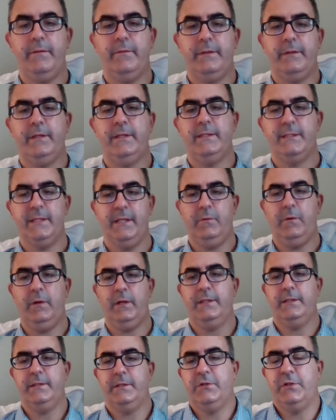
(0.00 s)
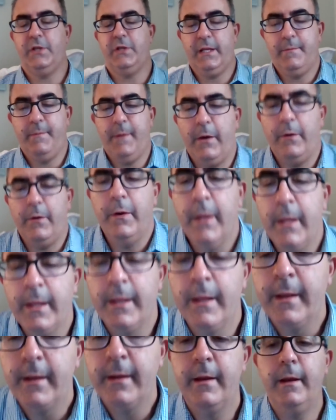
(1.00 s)
other things I wanted to chat about.
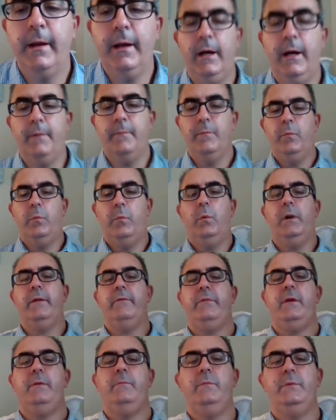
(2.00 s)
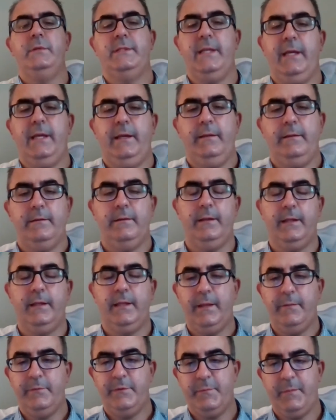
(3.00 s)
One of them was that
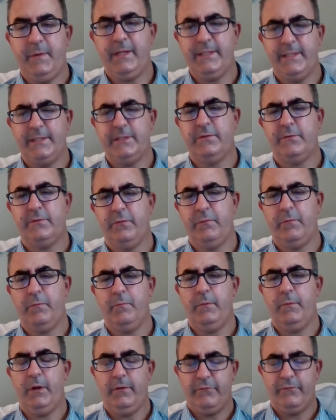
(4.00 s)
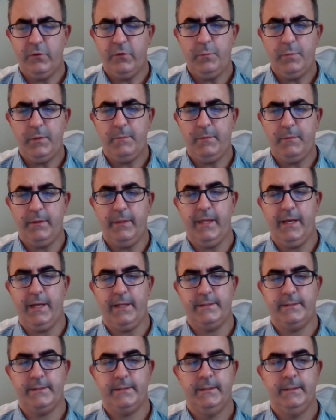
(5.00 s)
it came to my attention from a few people
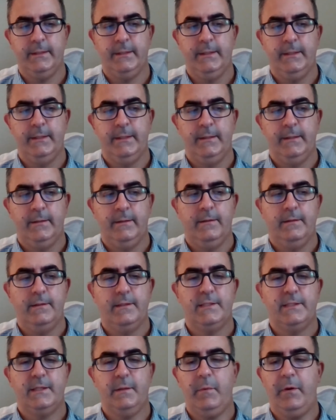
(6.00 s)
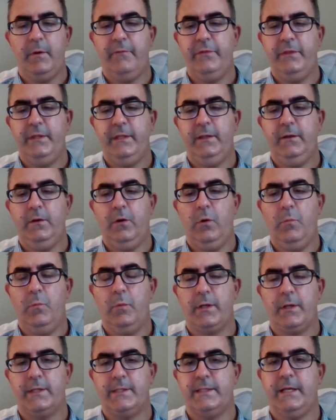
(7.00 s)
that some of the
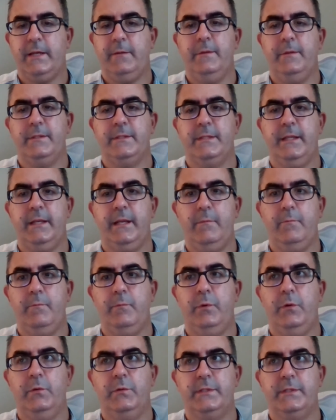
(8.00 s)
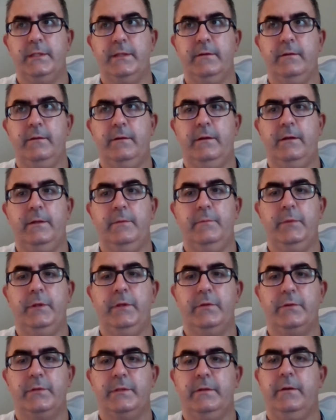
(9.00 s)
homework assignments that I'm posting on
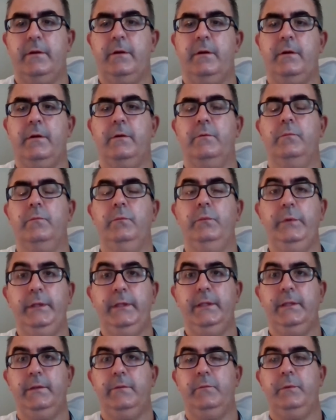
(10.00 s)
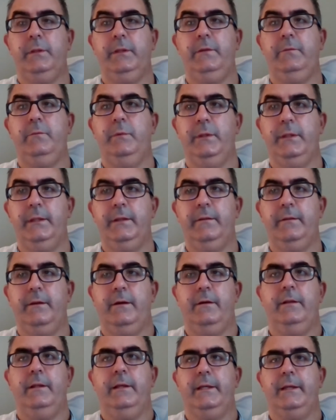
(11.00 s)
Pearson are really, really, really
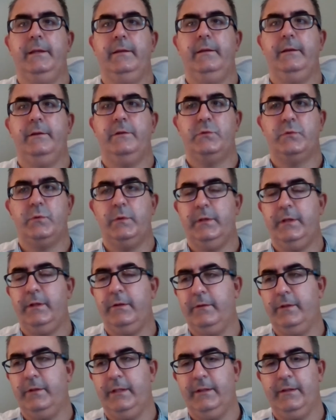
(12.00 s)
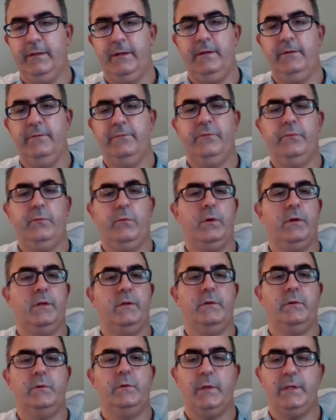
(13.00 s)
long, like extraordinarily long,
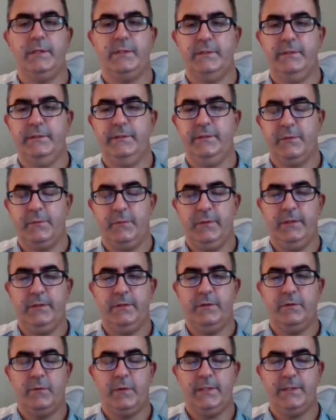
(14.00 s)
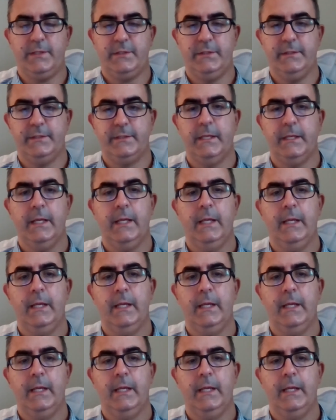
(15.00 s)
400 questions, 300 questions.